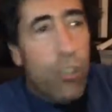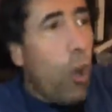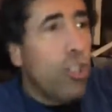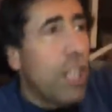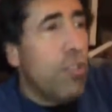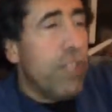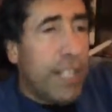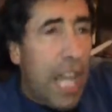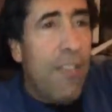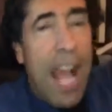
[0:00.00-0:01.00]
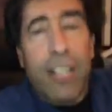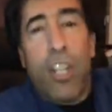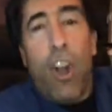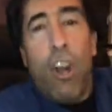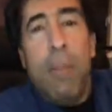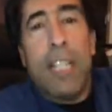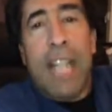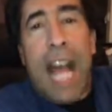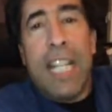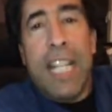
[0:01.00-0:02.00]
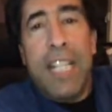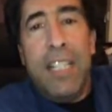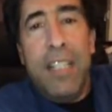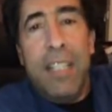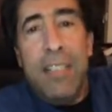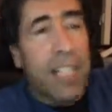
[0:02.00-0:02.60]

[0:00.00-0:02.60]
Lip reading: All she had to do was say, Dave, I had to go home, let the nanny in,